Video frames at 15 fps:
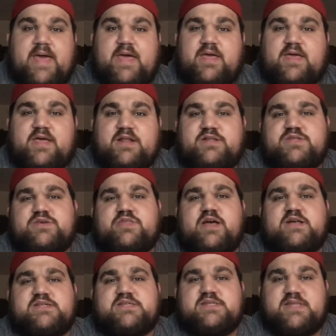Bank in
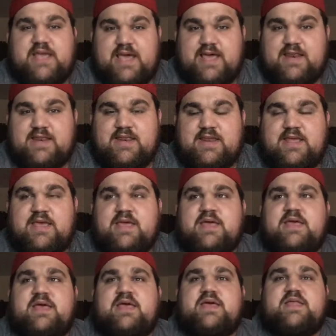2010.
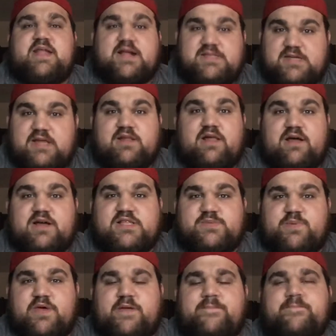That's how long it's
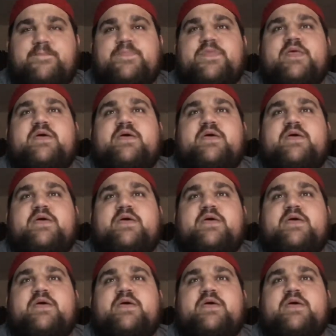been.